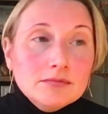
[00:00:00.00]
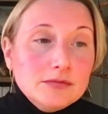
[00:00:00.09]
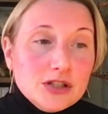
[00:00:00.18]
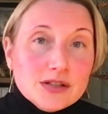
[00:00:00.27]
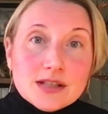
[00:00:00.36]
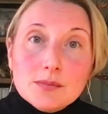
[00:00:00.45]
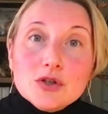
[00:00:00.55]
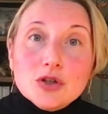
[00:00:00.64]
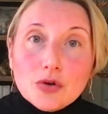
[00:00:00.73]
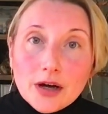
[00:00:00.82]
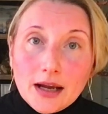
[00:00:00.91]
to some
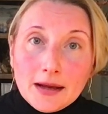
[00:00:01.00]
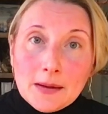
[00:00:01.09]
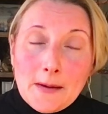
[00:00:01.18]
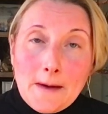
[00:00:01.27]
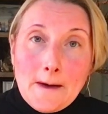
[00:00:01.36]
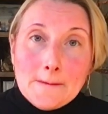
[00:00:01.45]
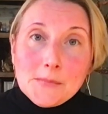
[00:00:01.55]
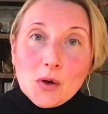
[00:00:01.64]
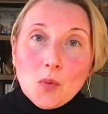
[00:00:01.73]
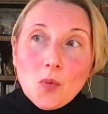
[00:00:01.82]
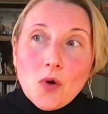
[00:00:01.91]
degree.
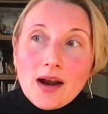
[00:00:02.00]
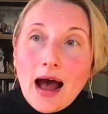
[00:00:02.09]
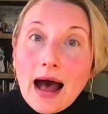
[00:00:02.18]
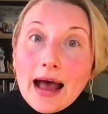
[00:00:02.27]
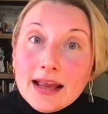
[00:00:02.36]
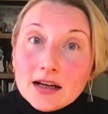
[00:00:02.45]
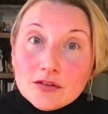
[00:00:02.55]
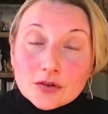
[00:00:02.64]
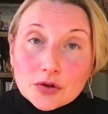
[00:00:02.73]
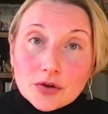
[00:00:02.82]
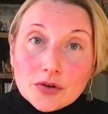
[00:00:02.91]
But what I have
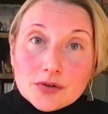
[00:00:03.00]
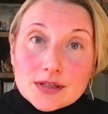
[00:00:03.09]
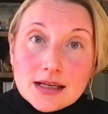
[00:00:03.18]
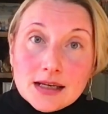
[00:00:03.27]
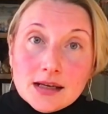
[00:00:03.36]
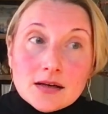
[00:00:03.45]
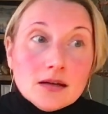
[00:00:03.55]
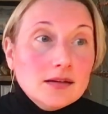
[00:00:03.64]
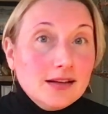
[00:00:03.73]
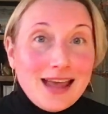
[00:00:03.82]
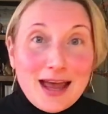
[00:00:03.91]
learned in
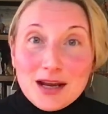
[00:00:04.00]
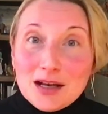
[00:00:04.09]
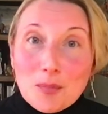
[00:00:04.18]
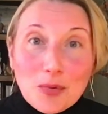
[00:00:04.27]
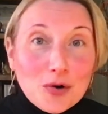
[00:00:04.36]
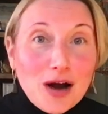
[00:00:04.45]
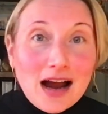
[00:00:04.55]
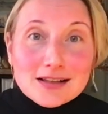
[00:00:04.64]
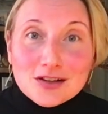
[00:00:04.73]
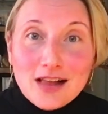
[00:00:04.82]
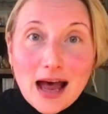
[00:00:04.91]

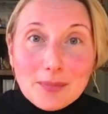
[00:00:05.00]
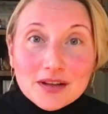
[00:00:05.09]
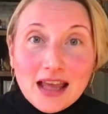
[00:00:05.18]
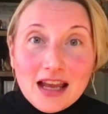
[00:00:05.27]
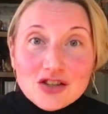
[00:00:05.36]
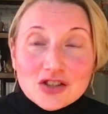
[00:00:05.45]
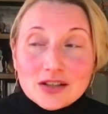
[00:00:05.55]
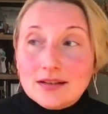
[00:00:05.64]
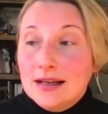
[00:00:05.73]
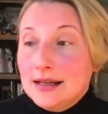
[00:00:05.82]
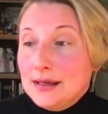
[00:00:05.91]
practical
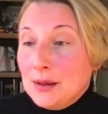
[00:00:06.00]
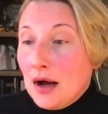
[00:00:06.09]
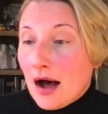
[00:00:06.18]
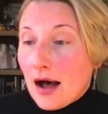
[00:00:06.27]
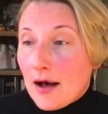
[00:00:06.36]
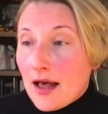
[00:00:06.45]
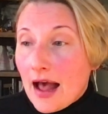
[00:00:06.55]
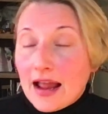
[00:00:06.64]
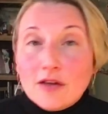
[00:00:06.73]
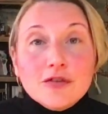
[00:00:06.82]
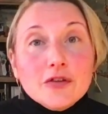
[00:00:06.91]
application, I
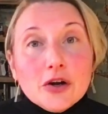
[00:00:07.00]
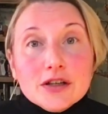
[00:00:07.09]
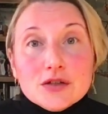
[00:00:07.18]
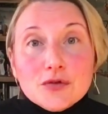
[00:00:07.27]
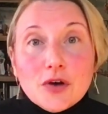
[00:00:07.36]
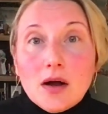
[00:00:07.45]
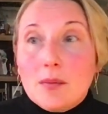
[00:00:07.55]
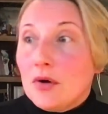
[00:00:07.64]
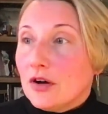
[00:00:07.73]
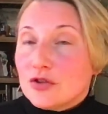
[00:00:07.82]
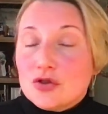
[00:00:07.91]
have florists
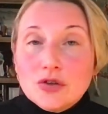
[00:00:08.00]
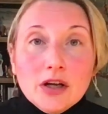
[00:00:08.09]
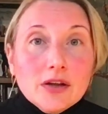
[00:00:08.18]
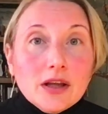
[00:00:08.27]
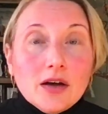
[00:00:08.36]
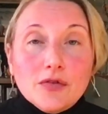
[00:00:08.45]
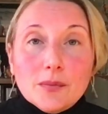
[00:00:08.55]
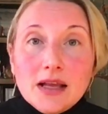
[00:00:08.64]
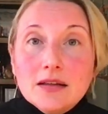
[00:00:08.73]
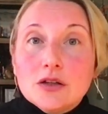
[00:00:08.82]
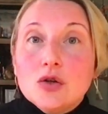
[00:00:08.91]
from Australia, from
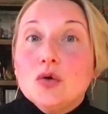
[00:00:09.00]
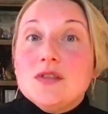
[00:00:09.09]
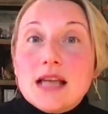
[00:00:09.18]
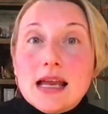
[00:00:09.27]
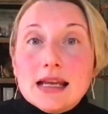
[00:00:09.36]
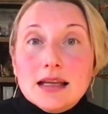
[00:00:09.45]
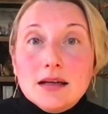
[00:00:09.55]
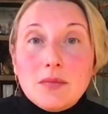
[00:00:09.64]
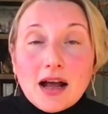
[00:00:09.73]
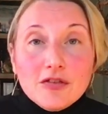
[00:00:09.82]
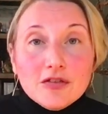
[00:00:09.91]
England, who've taken
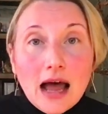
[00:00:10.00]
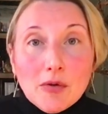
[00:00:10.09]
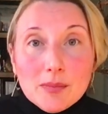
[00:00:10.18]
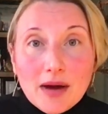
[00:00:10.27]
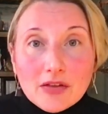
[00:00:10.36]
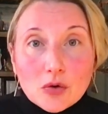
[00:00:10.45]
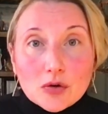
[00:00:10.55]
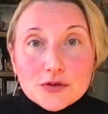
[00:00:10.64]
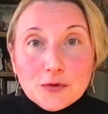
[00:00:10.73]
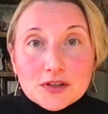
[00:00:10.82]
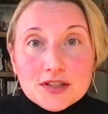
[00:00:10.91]
my flower math
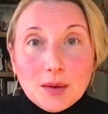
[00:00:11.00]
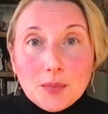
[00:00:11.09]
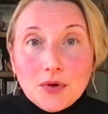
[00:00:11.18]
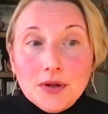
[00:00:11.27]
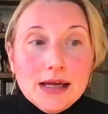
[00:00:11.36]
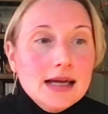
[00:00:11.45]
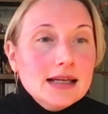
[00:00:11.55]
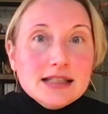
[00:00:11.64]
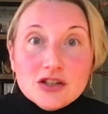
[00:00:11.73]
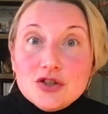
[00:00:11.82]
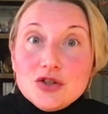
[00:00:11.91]
course, for example.
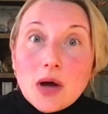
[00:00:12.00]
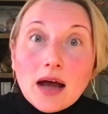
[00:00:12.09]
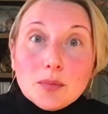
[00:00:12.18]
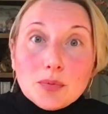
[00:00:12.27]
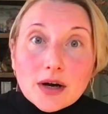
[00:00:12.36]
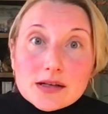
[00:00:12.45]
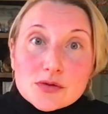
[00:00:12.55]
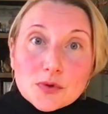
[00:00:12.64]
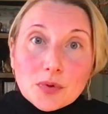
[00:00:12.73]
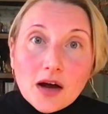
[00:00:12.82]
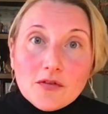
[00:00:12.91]
Teaches you how to price
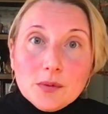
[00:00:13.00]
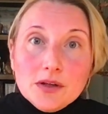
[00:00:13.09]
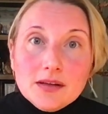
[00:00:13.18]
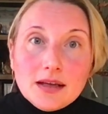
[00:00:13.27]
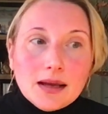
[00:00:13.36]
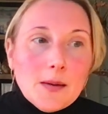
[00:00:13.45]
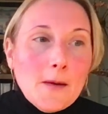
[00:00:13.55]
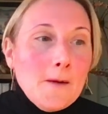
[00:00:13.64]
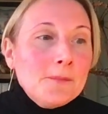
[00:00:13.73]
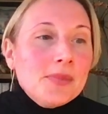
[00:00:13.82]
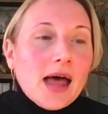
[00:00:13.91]
for profitability.
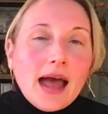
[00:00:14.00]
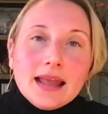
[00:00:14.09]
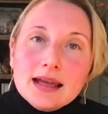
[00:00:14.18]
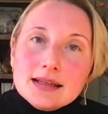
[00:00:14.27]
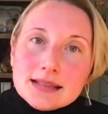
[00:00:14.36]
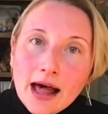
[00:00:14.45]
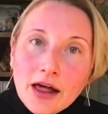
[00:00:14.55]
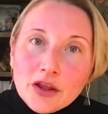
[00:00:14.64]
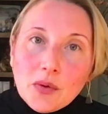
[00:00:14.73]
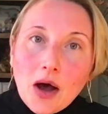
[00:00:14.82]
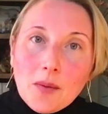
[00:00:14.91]
I can't tell
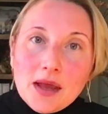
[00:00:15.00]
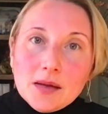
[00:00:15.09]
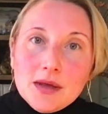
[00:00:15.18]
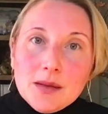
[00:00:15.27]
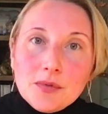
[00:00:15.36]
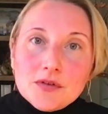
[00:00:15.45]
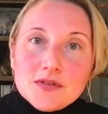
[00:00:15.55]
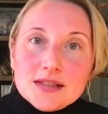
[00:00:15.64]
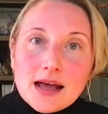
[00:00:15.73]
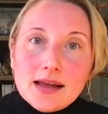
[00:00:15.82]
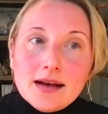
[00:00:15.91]
you how many people have
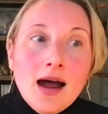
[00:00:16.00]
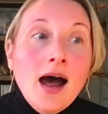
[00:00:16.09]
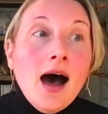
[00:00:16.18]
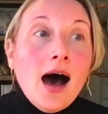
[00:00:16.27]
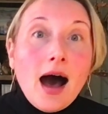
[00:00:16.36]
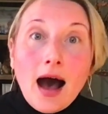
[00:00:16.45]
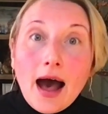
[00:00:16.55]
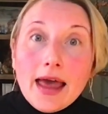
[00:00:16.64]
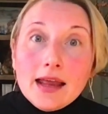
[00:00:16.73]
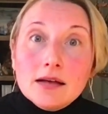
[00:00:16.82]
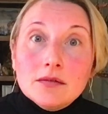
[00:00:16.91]
said,
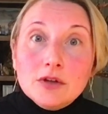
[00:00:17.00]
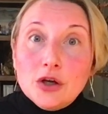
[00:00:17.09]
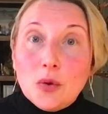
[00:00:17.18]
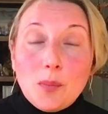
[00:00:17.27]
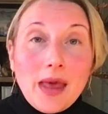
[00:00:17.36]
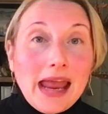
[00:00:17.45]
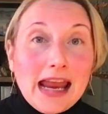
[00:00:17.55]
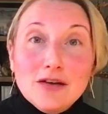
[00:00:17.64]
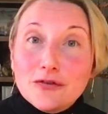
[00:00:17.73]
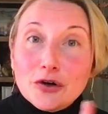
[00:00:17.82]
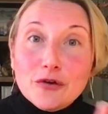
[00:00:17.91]
I,
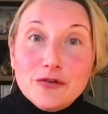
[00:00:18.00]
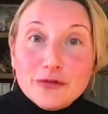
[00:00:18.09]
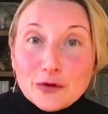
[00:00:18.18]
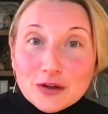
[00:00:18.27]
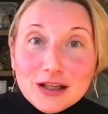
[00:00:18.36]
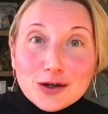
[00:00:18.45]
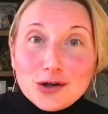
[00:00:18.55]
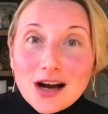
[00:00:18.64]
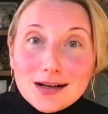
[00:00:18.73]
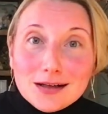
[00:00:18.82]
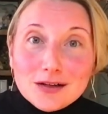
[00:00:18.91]
paid for a fully
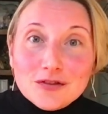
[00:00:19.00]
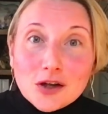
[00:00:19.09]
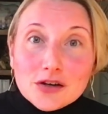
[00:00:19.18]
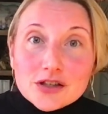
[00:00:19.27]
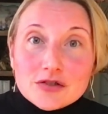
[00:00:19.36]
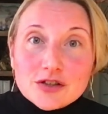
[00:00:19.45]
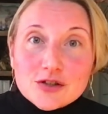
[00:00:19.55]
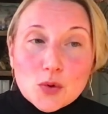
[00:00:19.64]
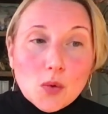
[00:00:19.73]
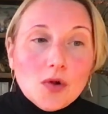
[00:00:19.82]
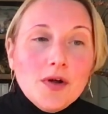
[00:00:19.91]
accredited floristry
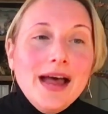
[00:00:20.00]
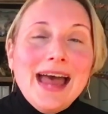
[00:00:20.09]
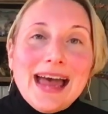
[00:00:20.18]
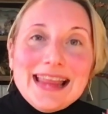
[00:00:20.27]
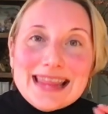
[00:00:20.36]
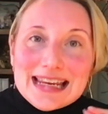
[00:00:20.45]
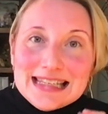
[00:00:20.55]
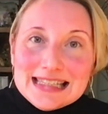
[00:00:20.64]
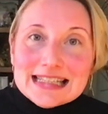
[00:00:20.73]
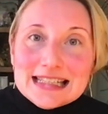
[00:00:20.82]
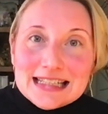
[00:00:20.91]
school and they
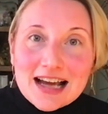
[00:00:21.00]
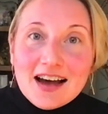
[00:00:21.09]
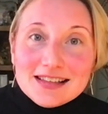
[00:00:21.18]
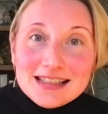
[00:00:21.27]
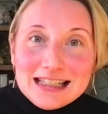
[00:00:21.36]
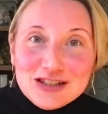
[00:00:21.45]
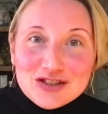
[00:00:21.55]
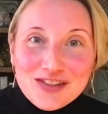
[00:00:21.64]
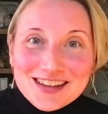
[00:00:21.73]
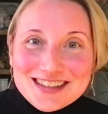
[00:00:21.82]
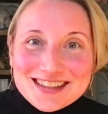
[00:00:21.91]
did not teach
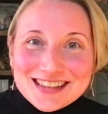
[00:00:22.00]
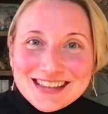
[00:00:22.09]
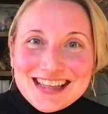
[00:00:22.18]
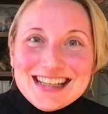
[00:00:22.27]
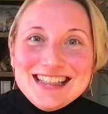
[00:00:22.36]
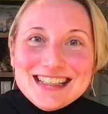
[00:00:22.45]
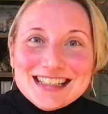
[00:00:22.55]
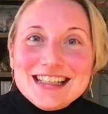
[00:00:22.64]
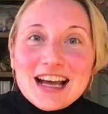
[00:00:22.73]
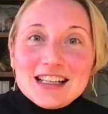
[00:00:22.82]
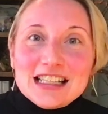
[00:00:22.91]
this. They did
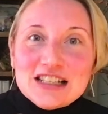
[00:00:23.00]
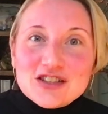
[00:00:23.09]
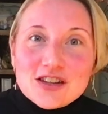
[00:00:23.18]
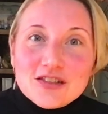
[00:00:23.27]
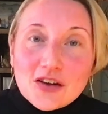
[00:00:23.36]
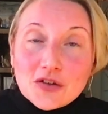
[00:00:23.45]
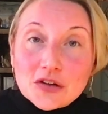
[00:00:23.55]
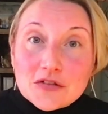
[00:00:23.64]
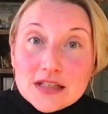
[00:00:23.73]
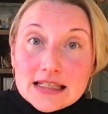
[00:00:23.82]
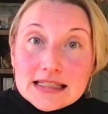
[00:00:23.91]
not teach the level
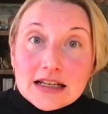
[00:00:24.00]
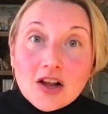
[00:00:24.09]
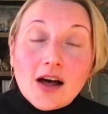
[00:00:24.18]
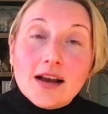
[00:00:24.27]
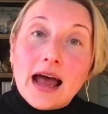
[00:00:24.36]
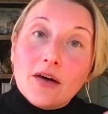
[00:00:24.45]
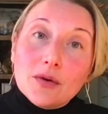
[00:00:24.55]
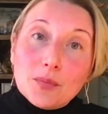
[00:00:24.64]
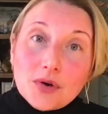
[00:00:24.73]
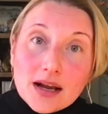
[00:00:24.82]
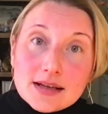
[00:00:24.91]
of detail on how to
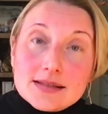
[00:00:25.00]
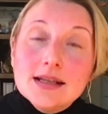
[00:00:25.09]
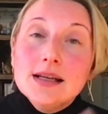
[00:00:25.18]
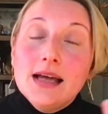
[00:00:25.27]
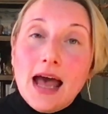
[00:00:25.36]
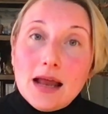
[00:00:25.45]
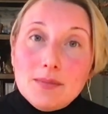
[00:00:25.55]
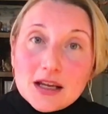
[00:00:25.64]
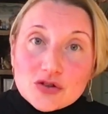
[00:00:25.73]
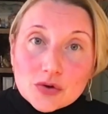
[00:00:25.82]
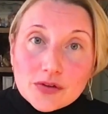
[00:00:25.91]
price and
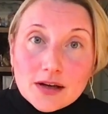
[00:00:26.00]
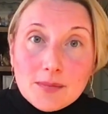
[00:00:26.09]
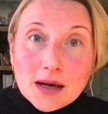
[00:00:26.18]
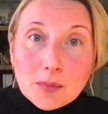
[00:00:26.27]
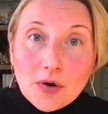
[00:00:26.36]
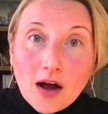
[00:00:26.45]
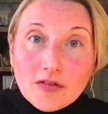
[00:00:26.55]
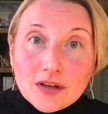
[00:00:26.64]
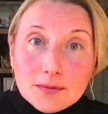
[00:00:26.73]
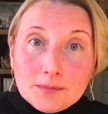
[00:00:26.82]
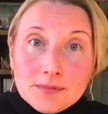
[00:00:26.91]
make sure that I made a
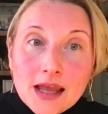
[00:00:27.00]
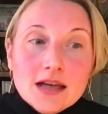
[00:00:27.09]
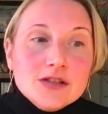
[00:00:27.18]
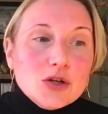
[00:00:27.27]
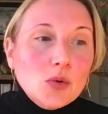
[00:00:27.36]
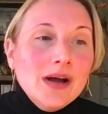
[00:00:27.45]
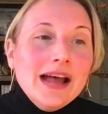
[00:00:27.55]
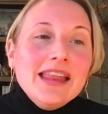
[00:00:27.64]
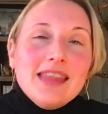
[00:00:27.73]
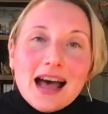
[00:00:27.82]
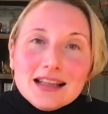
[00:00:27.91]
profit. So
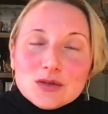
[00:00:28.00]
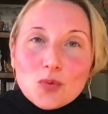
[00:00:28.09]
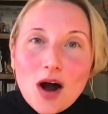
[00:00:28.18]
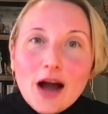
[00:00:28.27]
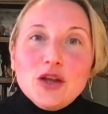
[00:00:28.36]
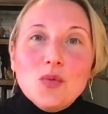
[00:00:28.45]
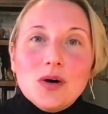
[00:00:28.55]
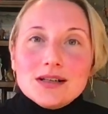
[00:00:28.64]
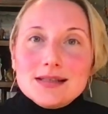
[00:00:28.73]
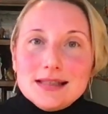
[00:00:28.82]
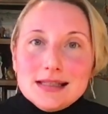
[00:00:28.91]
that's why you want
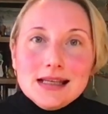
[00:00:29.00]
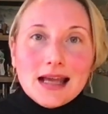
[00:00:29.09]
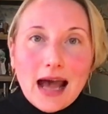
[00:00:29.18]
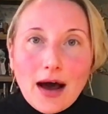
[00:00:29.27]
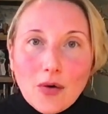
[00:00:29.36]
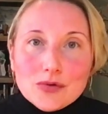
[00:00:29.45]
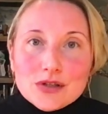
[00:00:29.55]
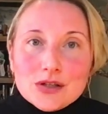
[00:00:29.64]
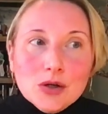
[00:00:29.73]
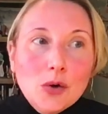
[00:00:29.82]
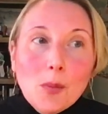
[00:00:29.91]
to seek
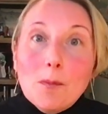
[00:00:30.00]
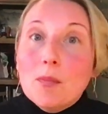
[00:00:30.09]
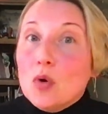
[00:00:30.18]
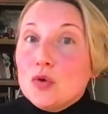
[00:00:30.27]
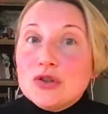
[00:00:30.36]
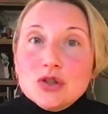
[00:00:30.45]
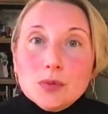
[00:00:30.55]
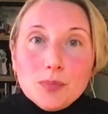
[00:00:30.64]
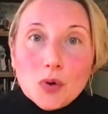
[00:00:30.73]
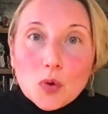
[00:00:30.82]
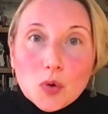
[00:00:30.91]
out
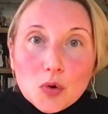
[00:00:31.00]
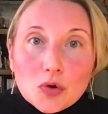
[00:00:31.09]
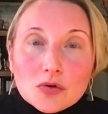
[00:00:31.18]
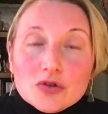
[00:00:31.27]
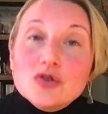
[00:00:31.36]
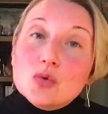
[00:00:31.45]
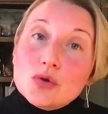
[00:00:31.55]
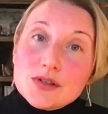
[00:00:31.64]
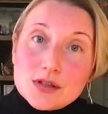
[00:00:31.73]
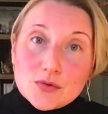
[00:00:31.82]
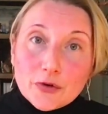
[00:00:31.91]
multiple
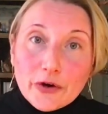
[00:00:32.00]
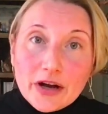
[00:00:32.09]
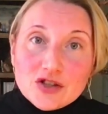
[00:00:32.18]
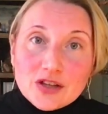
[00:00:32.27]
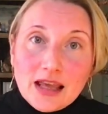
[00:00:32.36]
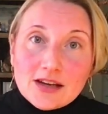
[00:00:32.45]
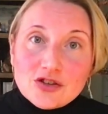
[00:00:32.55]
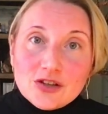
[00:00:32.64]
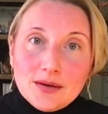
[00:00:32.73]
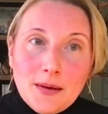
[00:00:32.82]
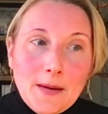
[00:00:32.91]
sources for your
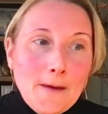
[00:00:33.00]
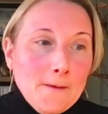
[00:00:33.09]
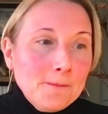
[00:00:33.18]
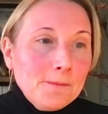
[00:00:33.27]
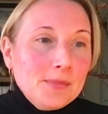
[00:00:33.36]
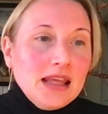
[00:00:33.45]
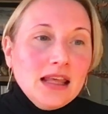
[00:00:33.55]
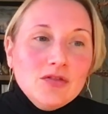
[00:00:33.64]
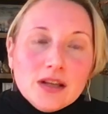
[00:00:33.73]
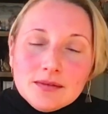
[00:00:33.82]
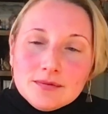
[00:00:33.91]
education.
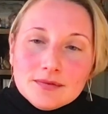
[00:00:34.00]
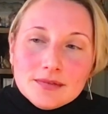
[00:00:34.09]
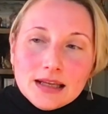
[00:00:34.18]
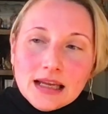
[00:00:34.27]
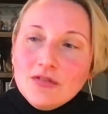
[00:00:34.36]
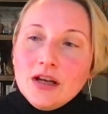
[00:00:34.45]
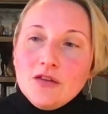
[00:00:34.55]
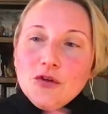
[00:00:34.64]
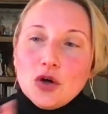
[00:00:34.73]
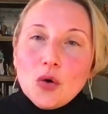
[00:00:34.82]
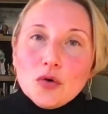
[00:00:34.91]
Even if
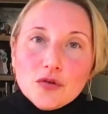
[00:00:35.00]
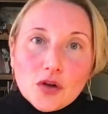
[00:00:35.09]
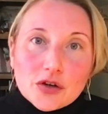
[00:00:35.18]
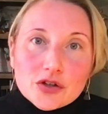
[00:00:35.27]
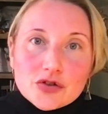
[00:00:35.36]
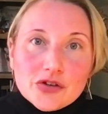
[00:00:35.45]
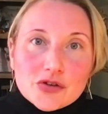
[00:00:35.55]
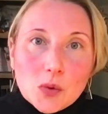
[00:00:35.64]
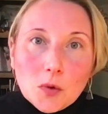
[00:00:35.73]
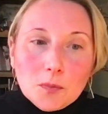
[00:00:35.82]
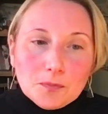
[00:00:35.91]
you go to floristry
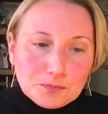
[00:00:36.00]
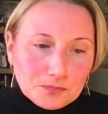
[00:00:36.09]
school